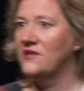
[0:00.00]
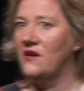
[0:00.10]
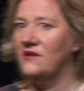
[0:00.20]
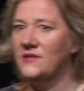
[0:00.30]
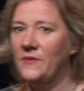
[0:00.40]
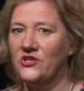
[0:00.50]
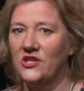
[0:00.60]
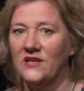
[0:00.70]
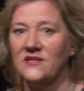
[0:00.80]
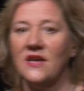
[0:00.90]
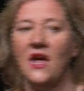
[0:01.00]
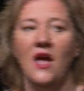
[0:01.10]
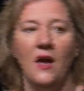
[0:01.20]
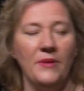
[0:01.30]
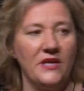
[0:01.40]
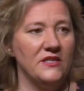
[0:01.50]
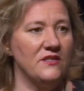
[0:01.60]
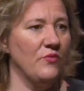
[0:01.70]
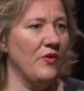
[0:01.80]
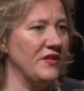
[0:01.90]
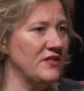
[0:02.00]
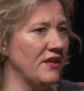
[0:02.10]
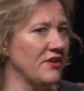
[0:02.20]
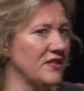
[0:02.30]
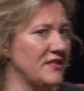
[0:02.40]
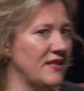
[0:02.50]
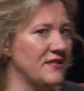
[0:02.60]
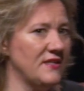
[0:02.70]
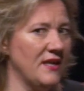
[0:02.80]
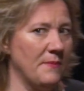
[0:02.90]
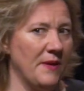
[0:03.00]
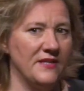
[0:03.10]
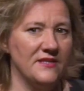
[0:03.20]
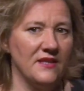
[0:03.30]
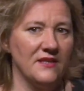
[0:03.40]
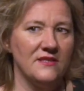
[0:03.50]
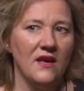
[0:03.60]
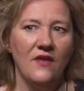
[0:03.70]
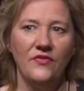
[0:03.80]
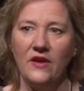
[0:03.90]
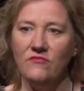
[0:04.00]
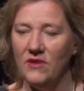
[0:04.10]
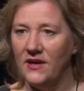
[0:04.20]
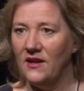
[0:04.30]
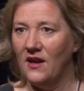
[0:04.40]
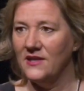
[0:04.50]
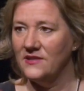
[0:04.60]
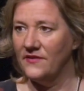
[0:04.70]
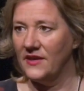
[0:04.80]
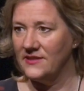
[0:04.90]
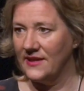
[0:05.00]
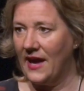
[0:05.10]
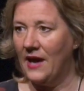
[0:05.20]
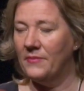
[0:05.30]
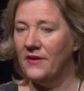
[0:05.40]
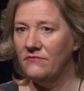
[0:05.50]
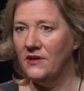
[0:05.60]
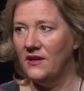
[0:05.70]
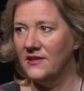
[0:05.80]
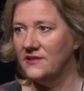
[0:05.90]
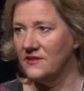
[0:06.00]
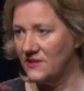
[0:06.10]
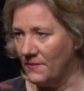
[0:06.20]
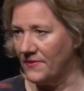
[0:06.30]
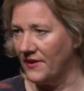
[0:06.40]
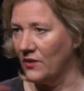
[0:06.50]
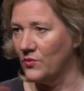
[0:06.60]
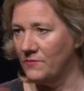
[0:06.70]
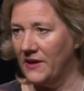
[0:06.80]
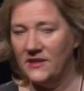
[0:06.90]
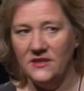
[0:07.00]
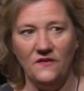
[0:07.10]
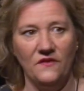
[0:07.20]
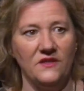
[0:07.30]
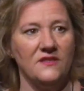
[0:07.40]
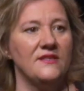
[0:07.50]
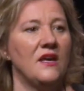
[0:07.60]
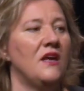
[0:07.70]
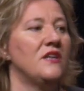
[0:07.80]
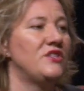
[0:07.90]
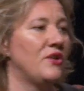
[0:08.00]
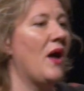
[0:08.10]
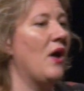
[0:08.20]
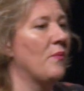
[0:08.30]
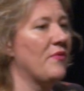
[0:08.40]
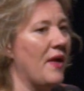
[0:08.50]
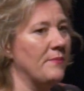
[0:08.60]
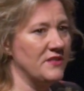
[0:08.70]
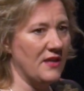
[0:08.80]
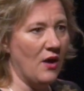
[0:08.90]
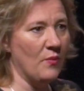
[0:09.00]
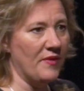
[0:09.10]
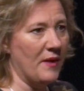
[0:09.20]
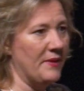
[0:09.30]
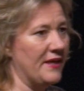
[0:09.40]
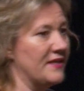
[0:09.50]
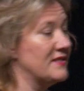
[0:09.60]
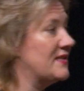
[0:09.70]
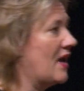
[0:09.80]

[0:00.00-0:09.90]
they are specialists. And because of what they're doing on a day-to-day basis, they realize that there's a gap. They realize that something would make a difference to help them, to help their peers, to